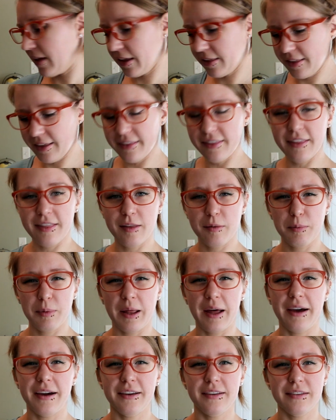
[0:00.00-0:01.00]
I think that the
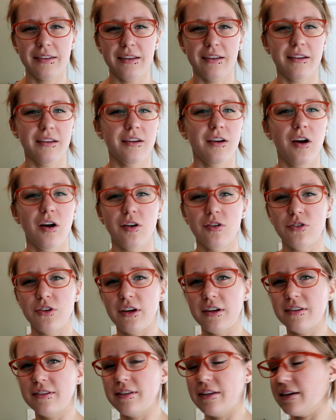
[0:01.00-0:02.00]
black is going to
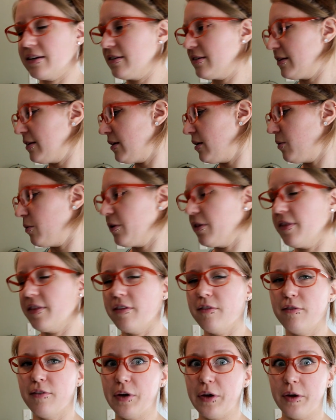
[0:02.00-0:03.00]
contrast nicely with
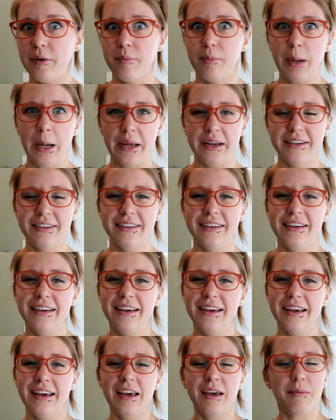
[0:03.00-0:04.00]
the very bright
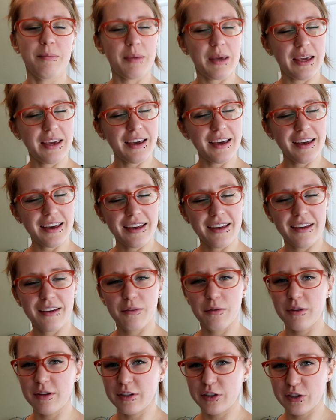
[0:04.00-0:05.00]
pink
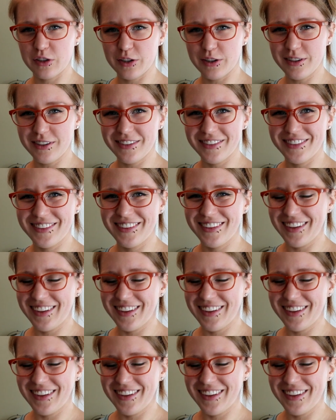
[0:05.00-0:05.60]
of this shirt.